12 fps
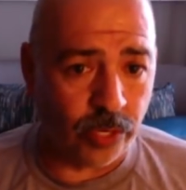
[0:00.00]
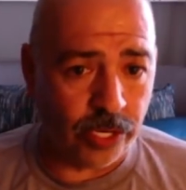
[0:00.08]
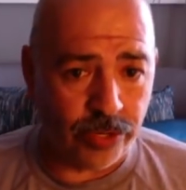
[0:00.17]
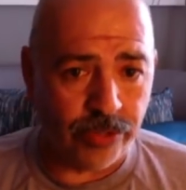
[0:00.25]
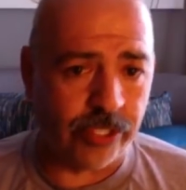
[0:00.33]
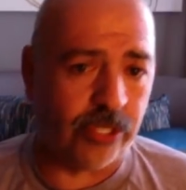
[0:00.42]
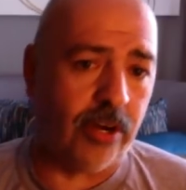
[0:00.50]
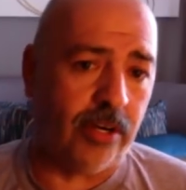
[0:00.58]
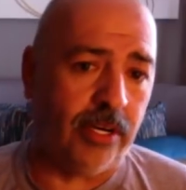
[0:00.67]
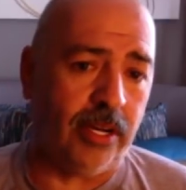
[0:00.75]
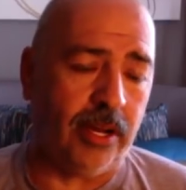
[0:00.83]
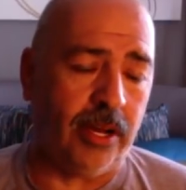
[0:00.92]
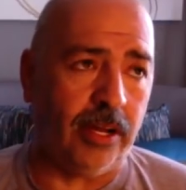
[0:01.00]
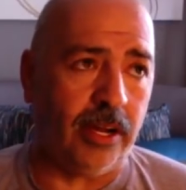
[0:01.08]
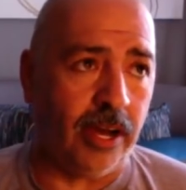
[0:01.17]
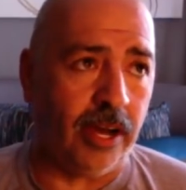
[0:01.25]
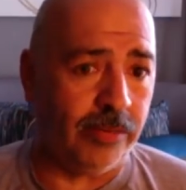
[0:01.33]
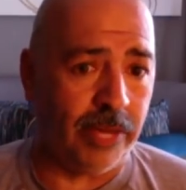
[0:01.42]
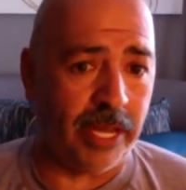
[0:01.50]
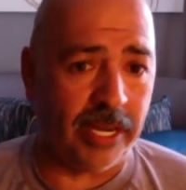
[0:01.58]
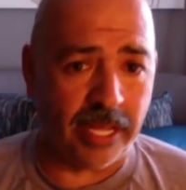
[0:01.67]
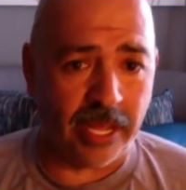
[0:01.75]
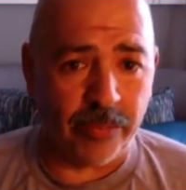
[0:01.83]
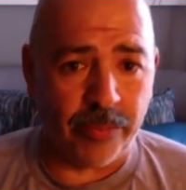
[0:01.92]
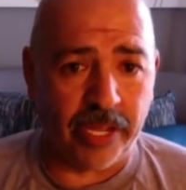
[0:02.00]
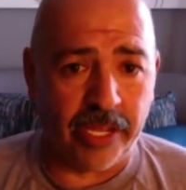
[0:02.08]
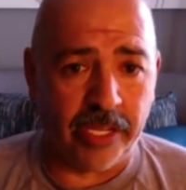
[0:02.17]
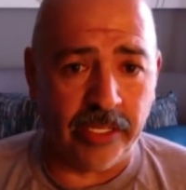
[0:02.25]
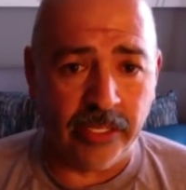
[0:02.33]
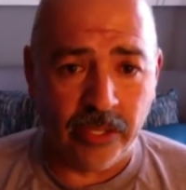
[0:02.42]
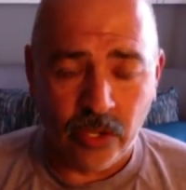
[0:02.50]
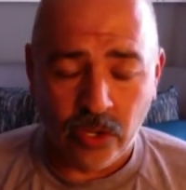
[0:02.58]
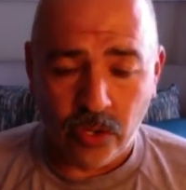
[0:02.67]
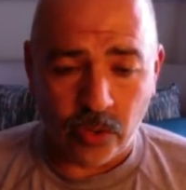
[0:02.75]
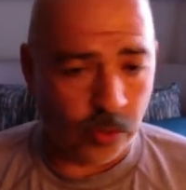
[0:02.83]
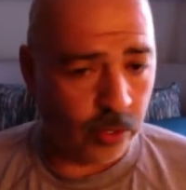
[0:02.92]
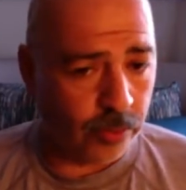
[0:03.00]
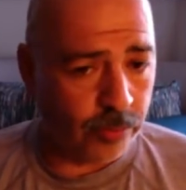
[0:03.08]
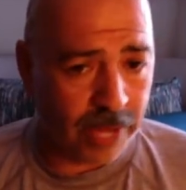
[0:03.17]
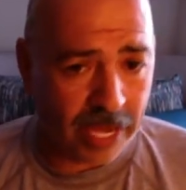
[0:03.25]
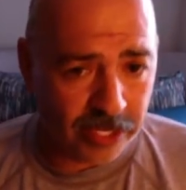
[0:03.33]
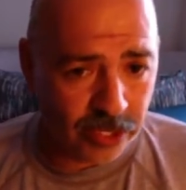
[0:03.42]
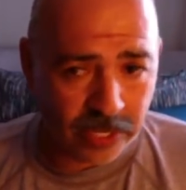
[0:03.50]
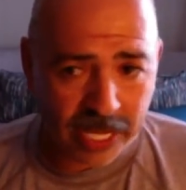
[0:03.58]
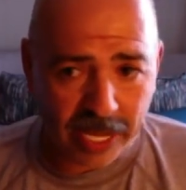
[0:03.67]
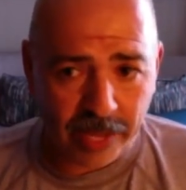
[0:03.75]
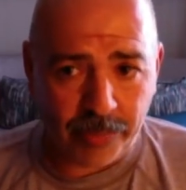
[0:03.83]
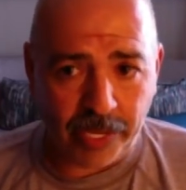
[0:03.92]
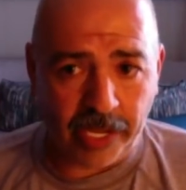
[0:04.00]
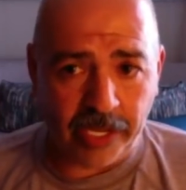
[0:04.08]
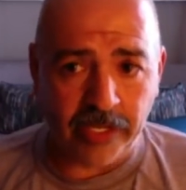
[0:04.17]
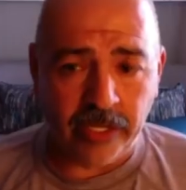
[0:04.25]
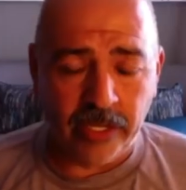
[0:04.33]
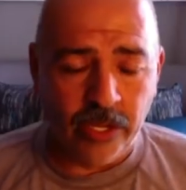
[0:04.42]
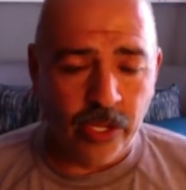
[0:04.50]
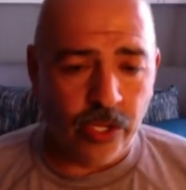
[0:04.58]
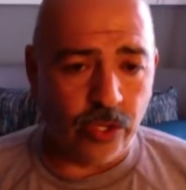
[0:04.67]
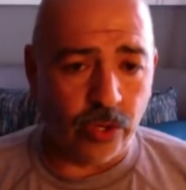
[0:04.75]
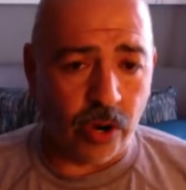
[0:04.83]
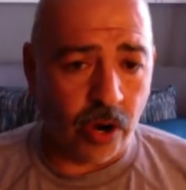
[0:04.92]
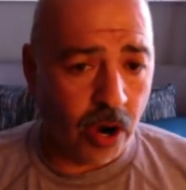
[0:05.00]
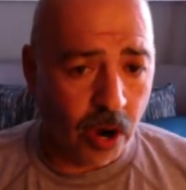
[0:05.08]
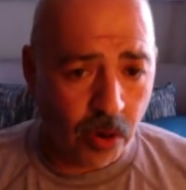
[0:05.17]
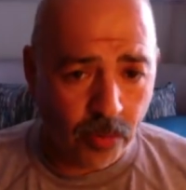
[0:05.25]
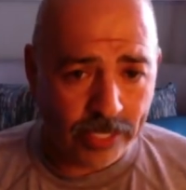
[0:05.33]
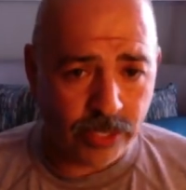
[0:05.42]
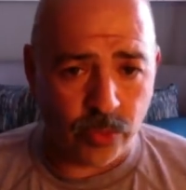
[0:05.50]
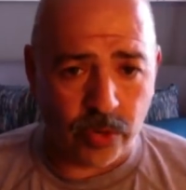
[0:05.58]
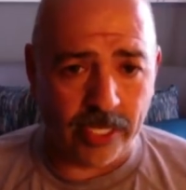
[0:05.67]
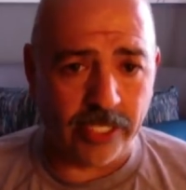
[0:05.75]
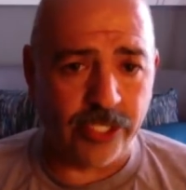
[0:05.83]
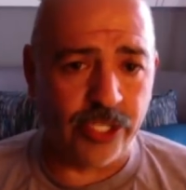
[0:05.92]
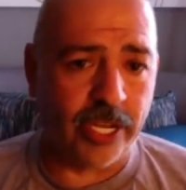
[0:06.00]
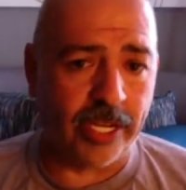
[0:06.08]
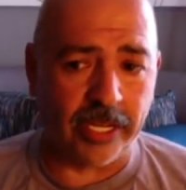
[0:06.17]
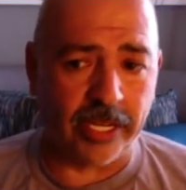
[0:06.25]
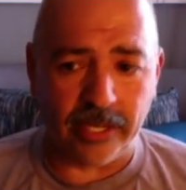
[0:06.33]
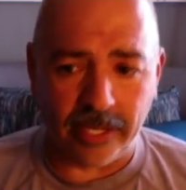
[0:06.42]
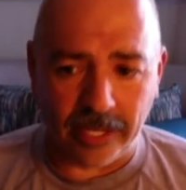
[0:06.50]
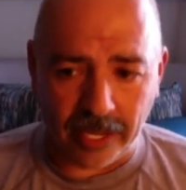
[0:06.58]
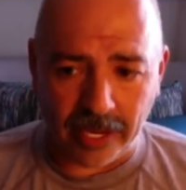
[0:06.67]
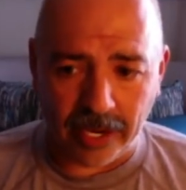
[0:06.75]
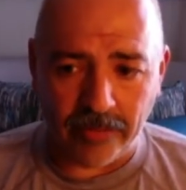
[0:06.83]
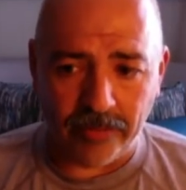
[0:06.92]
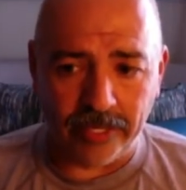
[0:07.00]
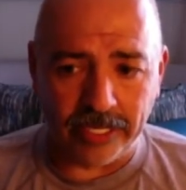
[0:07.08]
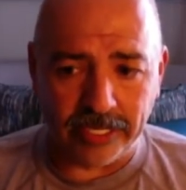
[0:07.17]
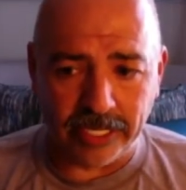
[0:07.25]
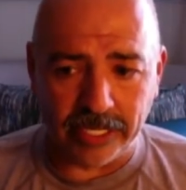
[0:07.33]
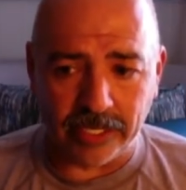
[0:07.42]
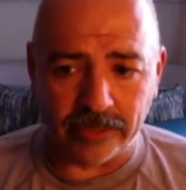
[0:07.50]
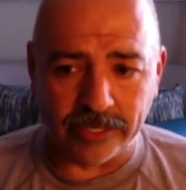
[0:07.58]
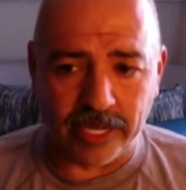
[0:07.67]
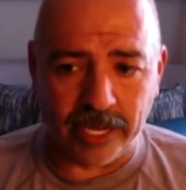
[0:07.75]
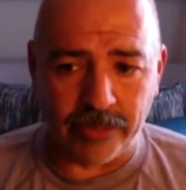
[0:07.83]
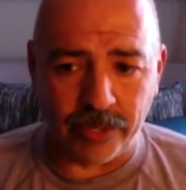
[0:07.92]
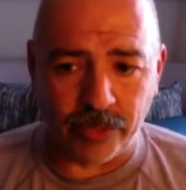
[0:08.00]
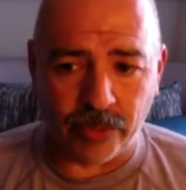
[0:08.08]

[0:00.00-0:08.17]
When you start an automatic campaign or a manual campaign, you always want to check it every single time.